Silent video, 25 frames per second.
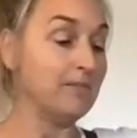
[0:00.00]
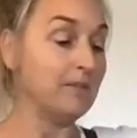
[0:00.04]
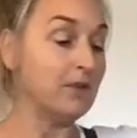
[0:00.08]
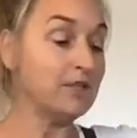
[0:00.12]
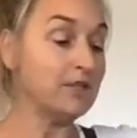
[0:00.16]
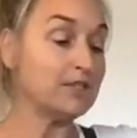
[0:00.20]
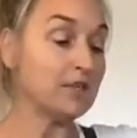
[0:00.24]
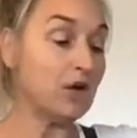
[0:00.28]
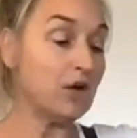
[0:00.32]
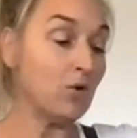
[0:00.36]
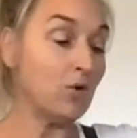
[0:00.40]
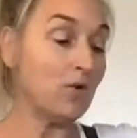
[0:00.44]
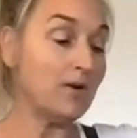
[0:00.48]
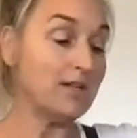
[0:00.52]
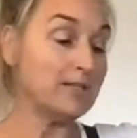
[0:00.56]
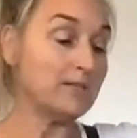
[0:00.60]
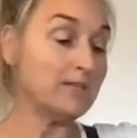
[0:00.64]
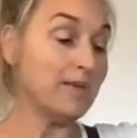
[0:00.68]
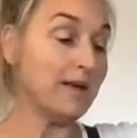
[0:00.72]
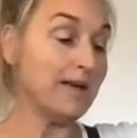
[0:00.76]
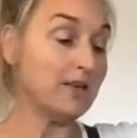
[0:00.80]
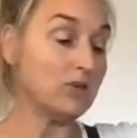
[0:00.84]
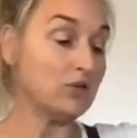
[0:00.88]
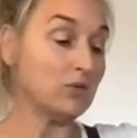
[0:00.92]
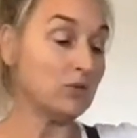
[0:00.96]
So always
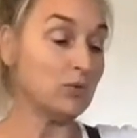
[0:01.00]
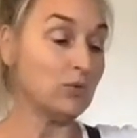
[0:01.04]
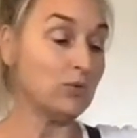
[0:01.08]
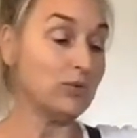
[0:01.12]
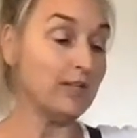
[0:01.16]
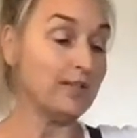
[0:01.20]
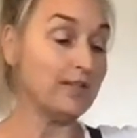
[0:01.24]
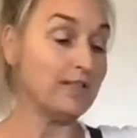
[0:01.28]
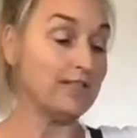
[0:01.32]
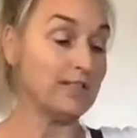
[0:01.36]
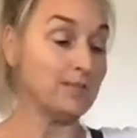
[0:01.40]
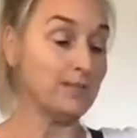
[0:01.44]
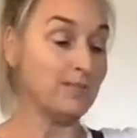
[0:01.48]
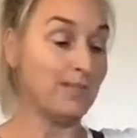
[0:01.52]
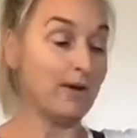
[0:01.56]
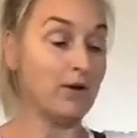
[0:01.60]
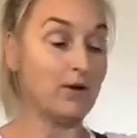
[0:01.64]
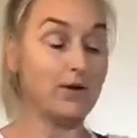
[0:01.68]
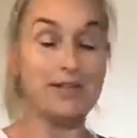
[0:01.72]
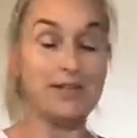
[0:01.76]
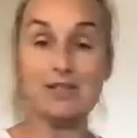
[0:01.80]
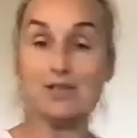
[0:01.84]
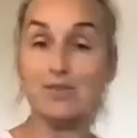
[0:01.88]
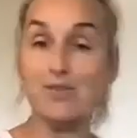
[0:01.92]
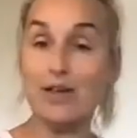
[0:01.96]
make sure that the spout
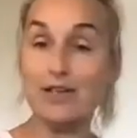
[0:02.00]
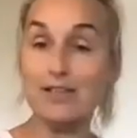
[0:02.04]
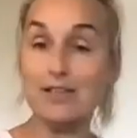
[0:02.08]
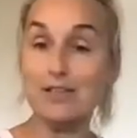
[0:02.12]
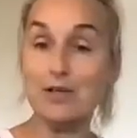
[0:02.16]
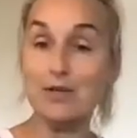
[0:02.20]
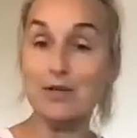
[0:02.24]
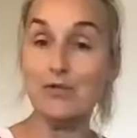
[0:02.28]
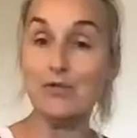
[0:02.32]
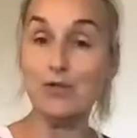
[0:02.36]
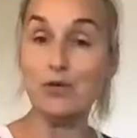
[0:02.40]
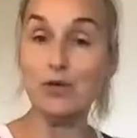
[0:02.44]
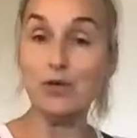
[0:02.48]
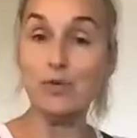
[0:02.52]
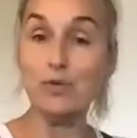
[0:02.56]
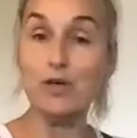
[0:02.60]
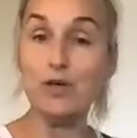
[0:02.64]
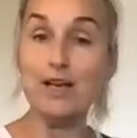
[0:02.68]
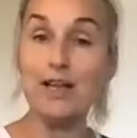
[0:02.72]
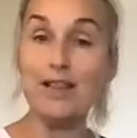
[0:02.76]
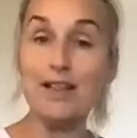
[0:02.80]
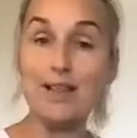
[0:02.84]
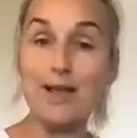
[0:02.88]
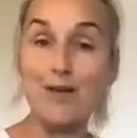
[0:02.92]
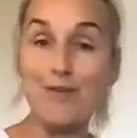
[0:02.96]
is facing forward
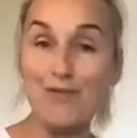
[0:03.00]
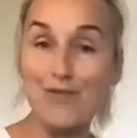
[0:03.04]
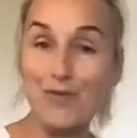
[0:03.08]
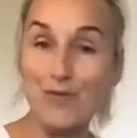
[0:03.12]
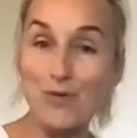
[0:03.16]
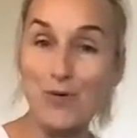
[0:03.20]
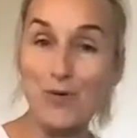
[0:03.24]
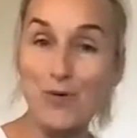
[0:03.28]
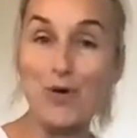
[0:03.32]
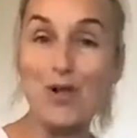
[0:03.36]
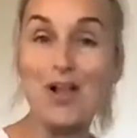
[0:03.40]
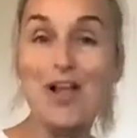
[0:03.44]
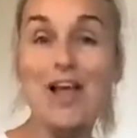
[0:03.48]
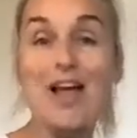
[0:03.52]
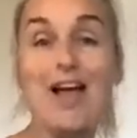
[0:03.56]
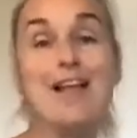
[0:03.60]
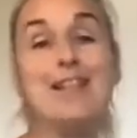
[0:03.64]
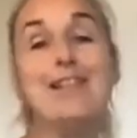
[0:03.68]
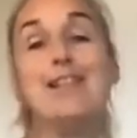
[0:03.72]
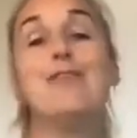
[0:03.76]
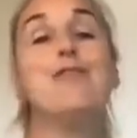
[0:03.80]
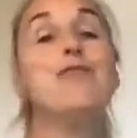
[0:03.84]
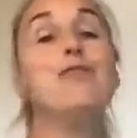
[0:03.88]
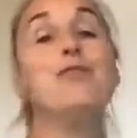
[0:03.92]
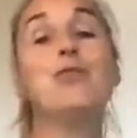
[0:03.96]
and therefore
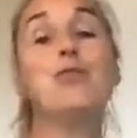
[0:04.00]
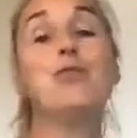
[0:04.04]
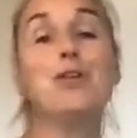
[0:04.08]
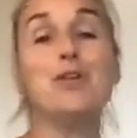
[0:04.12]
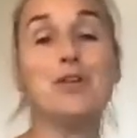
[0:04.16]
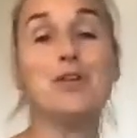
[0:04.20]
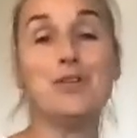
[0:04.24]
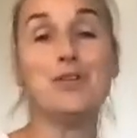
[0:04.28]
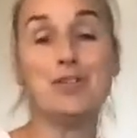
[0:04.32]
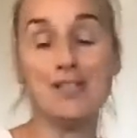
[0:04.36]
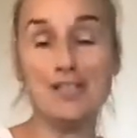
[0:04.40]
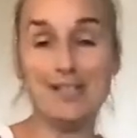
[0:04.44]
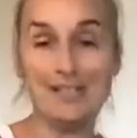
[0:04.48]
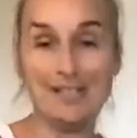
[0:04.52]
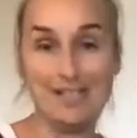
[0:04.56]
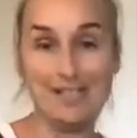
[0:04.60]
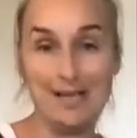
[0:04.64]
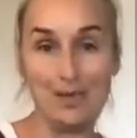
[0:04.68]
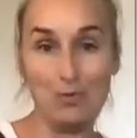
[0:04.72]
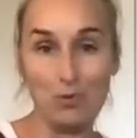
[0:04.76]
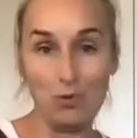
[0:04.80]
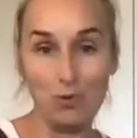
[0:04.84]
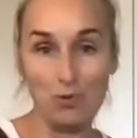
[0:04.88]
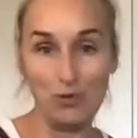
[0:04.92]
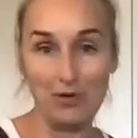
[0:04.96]
the
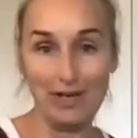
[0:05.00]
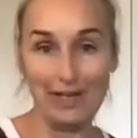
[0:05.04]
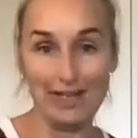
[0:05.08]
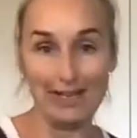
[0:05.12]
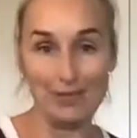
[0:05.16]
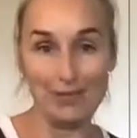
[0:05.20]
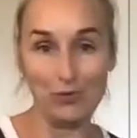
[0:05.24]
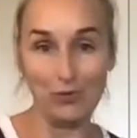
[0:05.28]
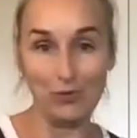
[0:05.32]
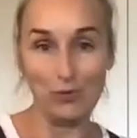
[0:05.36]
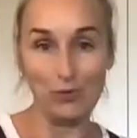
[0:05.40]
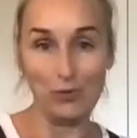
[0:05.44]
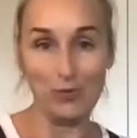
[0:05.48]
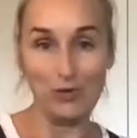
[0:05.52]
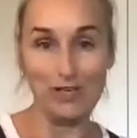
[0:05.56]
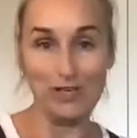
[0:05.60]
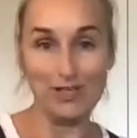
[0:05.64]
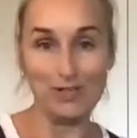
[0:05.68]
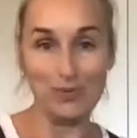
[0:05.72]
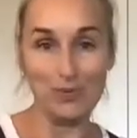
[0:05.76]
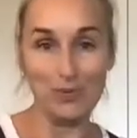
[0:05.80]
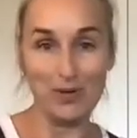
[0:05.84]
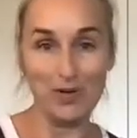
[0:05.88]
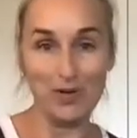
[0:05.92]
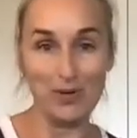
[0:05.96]
steam will release forward
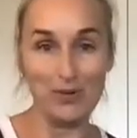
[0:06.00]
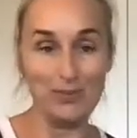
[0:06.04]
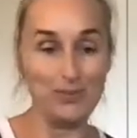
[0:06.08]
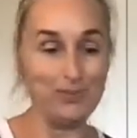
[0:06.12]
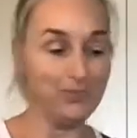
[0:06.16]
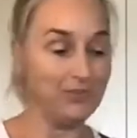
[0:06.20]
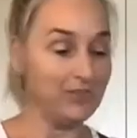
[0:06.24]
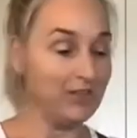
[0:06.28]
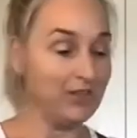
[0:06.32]
as well.